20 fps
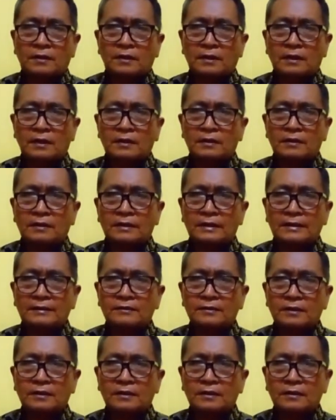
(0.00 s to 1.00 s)
And the
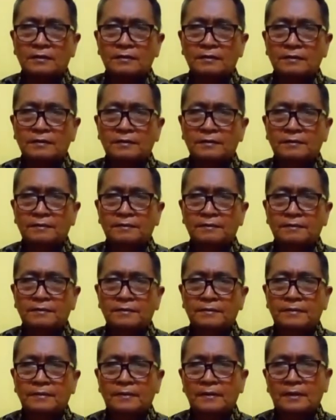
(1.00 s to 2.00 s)
answer,
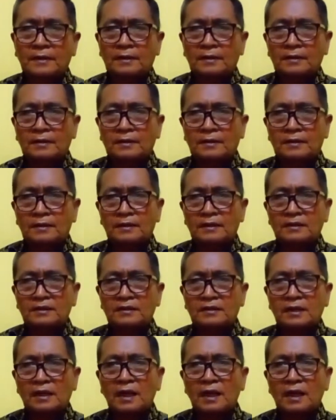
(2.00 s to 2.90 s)
yes,